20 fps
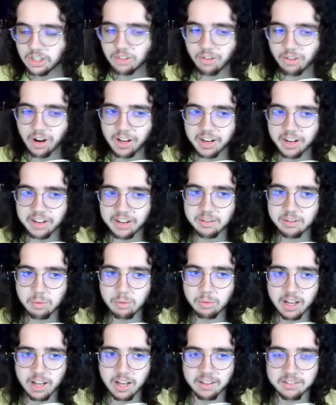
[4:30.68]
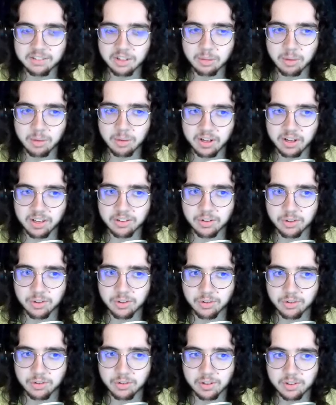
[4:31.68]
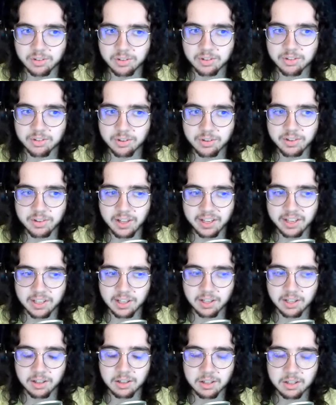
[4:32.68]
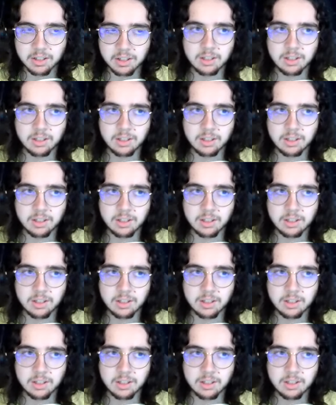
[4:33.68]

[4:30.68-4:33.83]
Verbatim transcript: Now, Ryan, I did want to ask you about cases cuz it's on like a